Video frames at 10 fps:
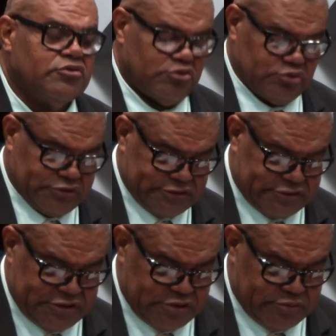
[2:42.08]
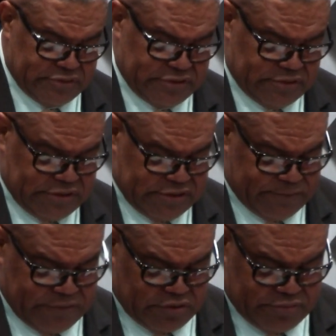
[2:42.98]
through sustainable and
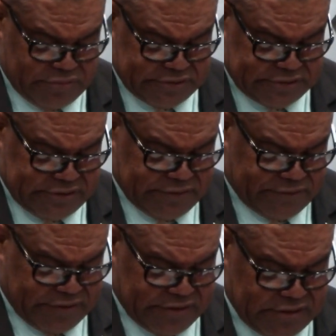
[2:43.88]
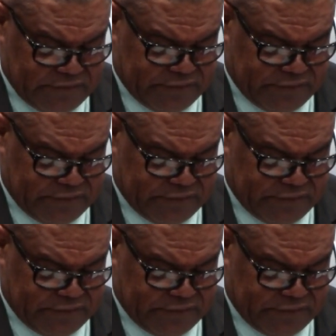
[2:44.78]
environmentally friendly